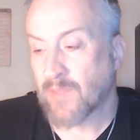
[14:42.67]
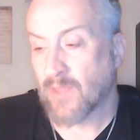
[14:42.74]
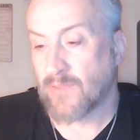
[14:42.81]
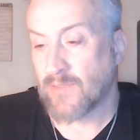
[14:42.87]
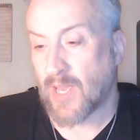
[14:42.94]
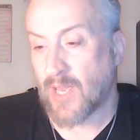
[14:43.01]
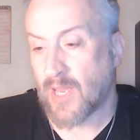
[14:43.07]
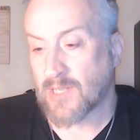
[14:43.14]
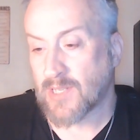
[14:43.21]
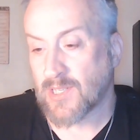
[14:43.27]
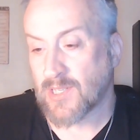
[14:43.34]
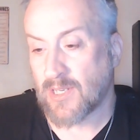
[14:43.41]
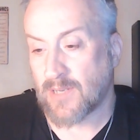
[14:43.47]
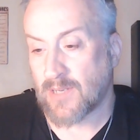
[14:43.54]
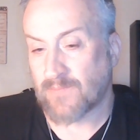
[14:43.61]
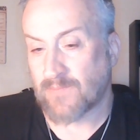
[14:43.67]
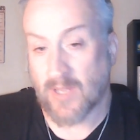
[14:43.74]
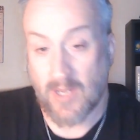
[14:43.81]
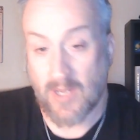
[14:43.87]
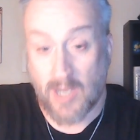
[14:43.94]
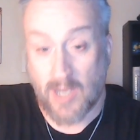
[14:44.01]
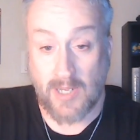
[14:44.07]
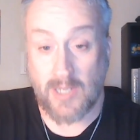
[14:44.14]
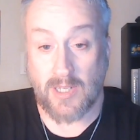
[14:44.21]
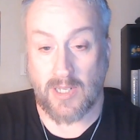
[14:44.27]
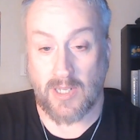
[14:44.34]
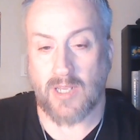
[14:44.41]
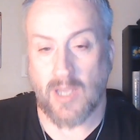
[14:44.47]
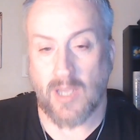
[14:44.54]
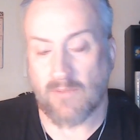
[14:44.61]
that on any
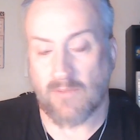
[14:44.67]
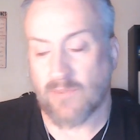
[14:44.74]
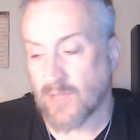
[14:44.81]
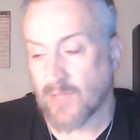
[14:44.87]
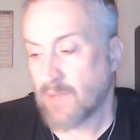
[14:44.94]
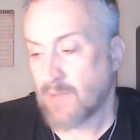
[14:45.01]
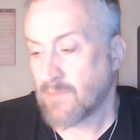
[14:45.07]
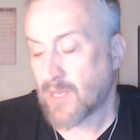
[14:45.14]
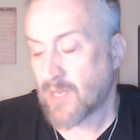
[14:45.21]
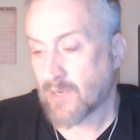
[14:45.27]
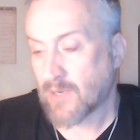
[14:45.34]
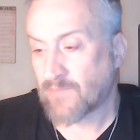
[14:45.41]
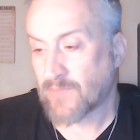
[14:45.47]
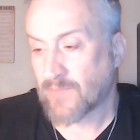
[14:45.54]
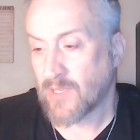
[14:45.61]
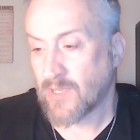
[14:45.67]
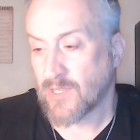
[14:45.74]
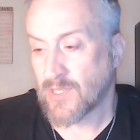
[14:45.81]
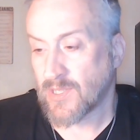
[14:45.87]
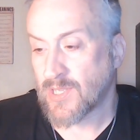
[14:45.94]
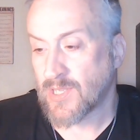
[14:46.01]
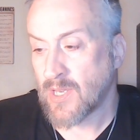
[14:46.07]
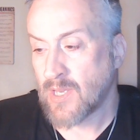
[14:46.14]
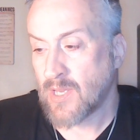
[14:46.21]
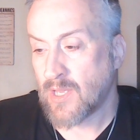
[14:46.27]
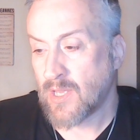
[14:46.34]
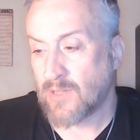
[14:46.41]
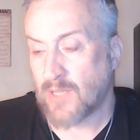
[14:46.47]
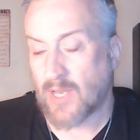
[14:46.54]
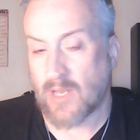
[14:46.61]
account for that matter, is
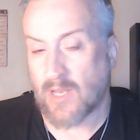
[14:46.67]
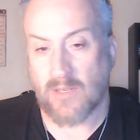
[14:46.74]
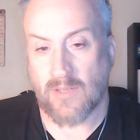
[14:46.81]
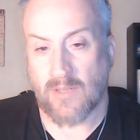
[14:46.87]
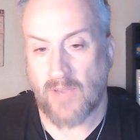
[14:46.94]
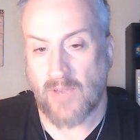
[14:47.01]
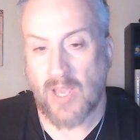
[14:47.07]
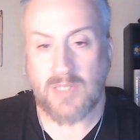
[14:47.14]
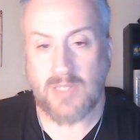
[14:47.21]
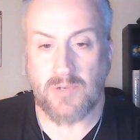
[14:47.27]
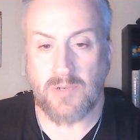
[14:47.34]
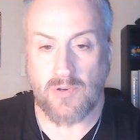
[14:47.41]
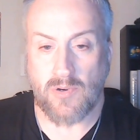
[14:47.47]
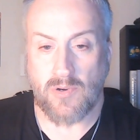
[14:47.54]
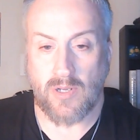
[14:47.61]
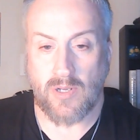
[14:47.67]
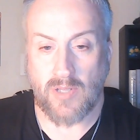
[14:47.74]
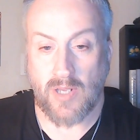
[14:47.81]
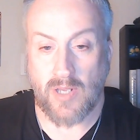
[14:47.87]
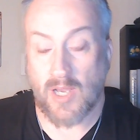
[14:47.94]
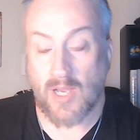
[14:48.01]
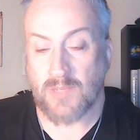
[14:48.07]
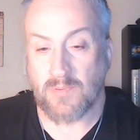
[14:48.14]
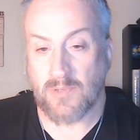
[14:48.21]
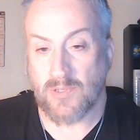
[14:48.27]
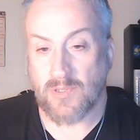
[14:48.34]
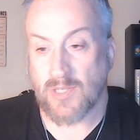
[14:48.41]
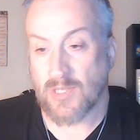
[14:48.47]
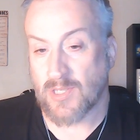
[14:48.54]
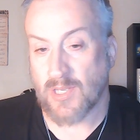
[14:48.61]
that the vast majority of the
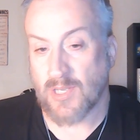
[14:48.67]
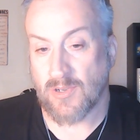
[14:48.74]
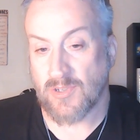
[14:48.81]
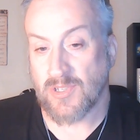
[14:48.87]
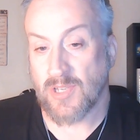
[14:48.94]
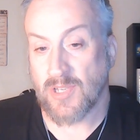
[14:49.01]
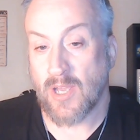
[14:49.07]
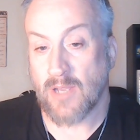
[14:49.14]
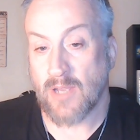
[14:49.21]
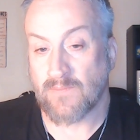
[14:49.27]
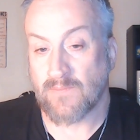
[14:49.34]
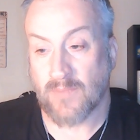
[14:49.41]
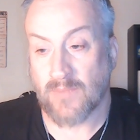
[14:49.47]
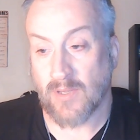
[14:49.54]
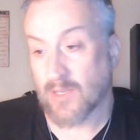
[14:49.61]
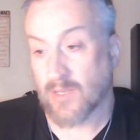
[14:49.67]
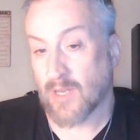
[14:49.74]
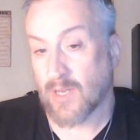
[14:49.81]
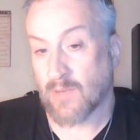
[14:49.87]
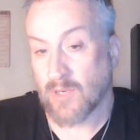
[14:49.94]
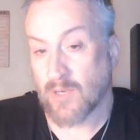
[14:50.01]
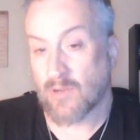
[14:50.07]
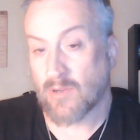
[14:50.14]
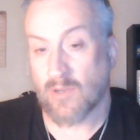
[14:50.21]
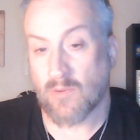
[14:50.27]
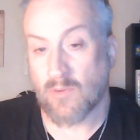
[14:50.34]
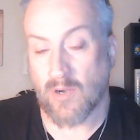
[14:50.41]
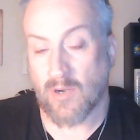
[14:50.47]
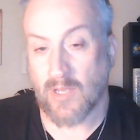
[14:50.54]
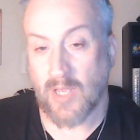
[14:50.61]
Gospels is hearsay. Okay, we don't know
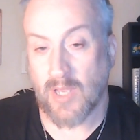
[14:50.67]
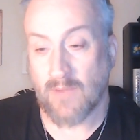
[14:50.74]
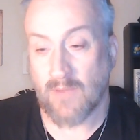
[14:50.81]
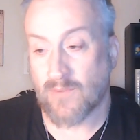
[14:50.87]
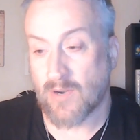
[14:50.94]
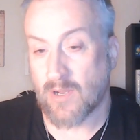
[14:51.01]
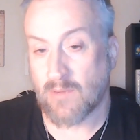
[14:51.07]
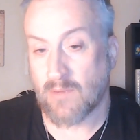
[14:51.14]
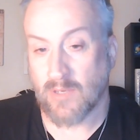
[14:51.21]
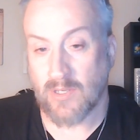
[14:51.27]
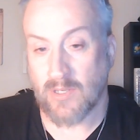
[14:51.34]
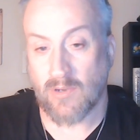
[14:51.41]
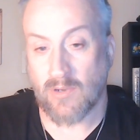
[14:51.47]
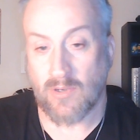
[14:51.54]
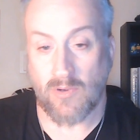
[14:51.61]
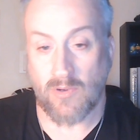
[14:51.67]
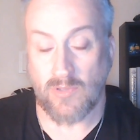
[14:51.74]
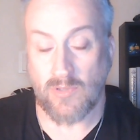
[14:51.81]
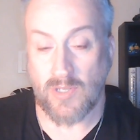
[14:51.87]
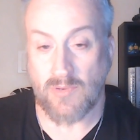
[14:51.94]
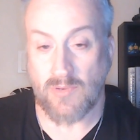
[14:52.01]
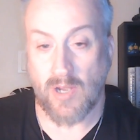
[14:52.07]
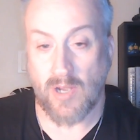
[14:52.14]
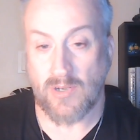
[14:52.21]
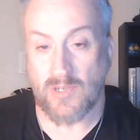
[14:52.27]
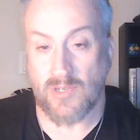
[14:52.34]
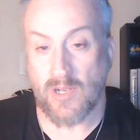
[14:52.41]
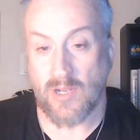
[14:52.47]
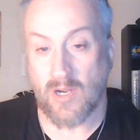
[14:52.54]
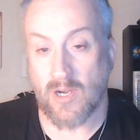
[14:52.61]
where it came from. We don't know who these writers
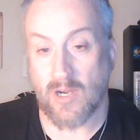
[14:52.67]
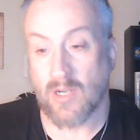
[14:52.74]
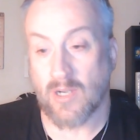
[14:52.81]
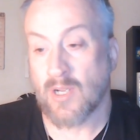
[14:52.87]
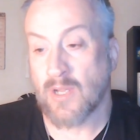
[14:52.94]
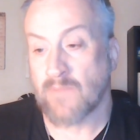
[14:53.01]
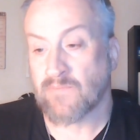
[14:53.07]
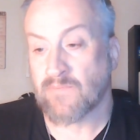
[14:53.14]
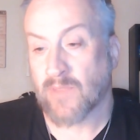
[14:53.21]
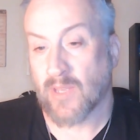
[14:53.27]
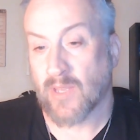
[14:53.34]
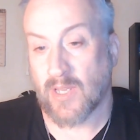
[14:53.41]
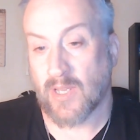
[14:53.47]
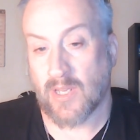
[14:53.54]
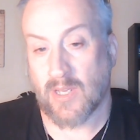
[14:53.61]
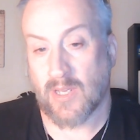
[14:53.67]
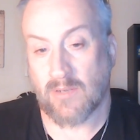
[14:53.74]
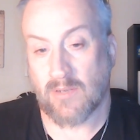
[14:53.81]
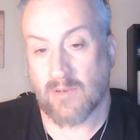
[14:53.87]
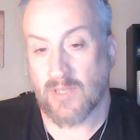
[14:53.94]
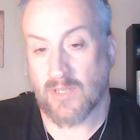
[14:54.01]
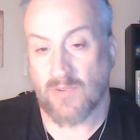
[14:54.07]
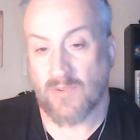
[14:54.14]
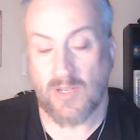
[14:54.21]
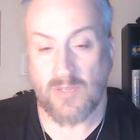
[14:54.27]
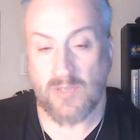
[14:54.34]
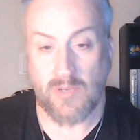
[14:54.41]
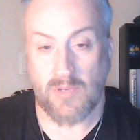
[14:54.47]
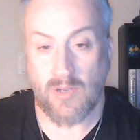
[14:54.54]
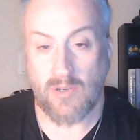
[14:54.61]
are. And as far as
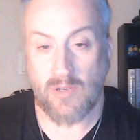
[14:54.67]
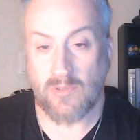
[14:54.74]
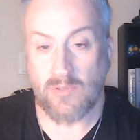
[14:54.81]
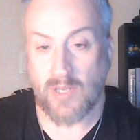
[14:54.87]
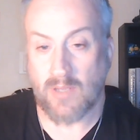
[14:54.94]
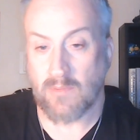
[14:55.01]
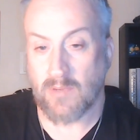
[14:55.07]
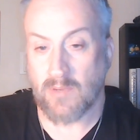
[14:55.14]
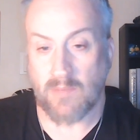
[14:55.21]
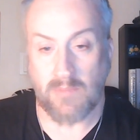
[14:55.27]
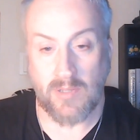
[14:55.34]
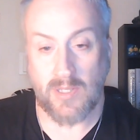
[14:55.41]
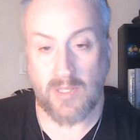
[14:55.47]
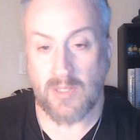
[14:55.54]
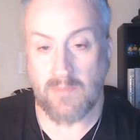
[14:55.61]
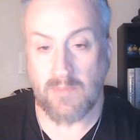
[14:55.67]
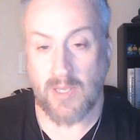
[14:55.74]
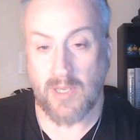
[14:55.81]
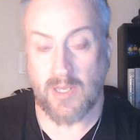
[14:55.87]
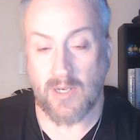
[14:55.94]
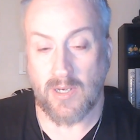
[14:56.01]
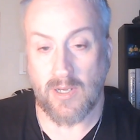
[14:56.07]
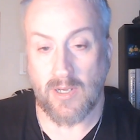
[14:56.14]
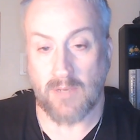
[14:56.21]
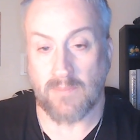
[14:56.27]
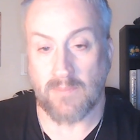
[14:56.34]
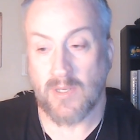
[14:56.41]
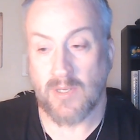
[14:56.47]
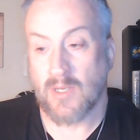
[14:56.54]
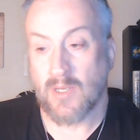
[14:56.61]
we know, they could be completely making it up.